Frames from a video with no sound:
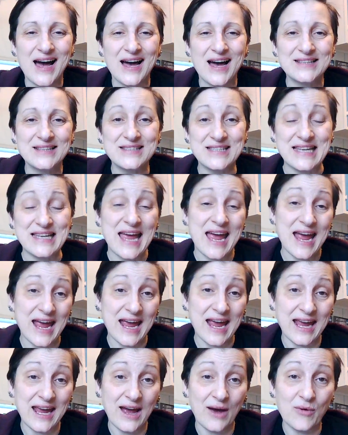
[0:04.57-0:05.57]

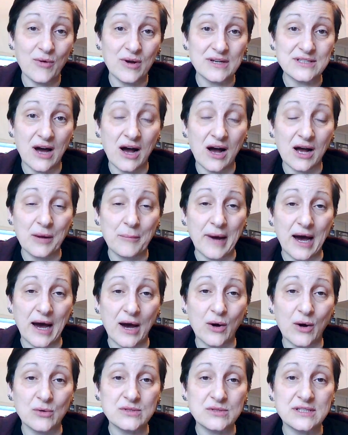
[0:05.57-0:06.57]
Today I want to talk
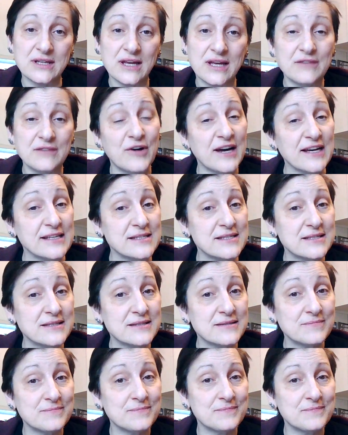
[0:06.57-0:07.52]
about advice.